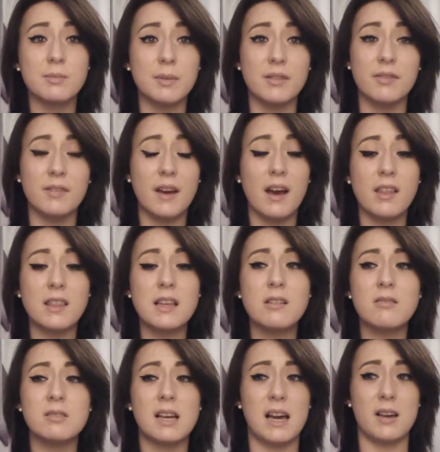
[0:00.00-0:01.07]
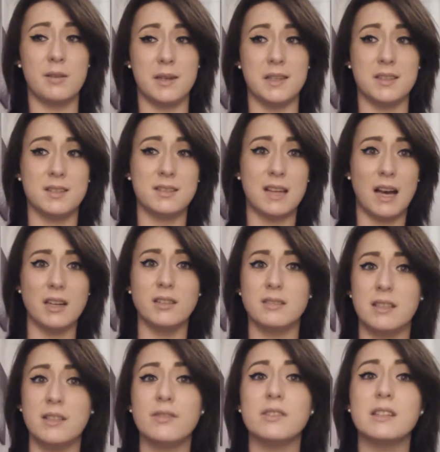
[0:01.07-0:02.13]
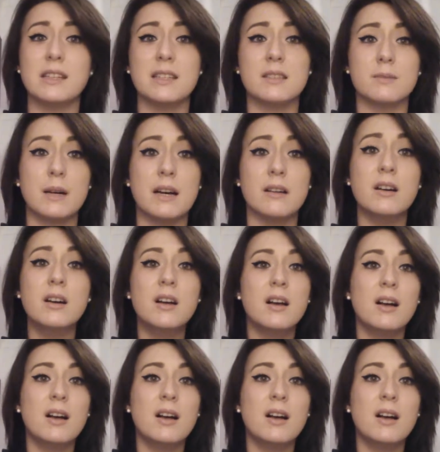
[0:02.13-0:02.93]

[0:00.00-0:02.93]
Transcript: to be fair. I think all tattooists tattoo differently as well.